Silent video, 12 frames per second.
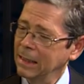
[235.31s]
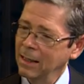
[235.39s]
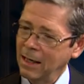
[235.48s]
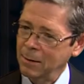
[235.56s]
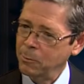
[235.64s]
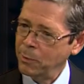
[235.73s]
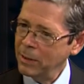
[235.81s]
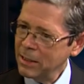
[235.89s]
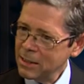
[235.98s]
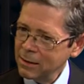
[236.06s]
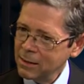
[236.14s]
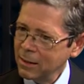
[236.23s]
and
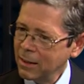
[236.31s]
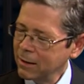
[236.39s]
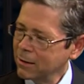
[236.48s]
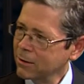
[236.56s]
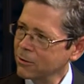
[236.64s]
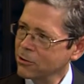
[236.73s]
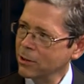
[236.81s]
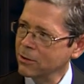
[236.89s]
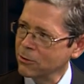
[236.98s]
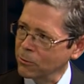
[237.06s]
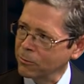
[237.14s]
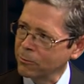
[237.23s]
piecing together the
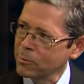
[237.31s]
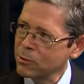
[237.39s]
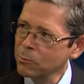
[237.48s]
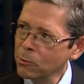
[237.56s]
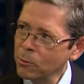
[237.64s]
jigsaw from small